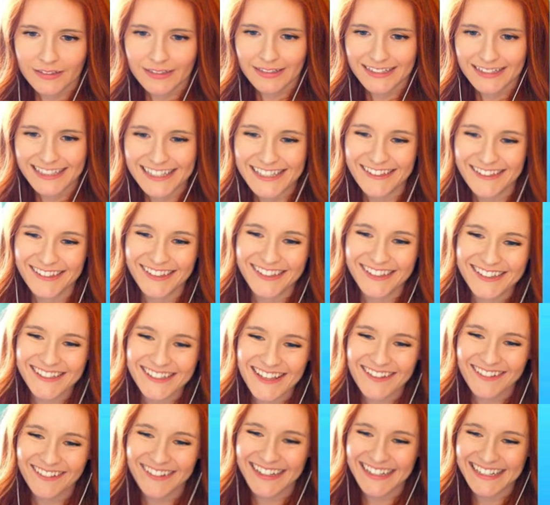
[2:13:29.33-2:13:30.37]
Two years
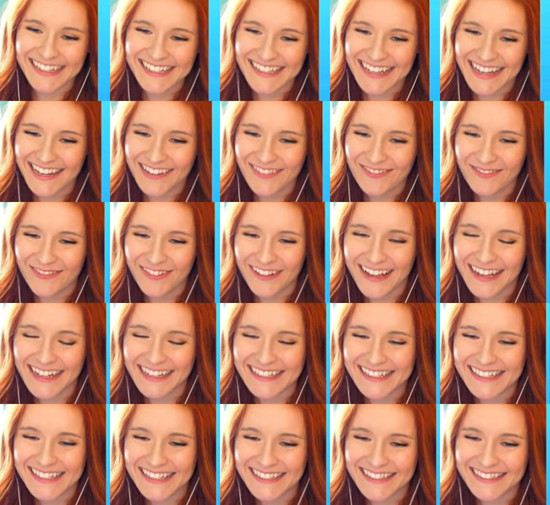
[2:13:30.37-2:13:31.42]
already, time
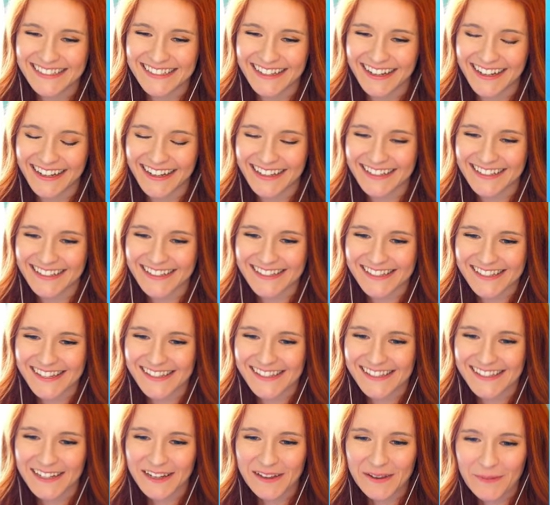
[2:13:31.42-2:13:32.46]
flies, it does,
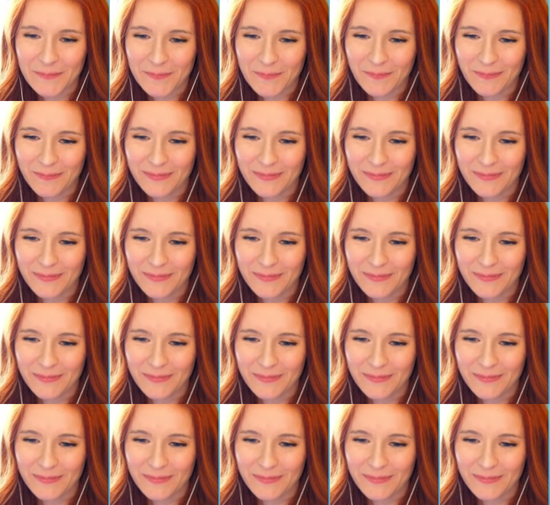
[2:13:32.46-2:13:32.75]
doesn't it?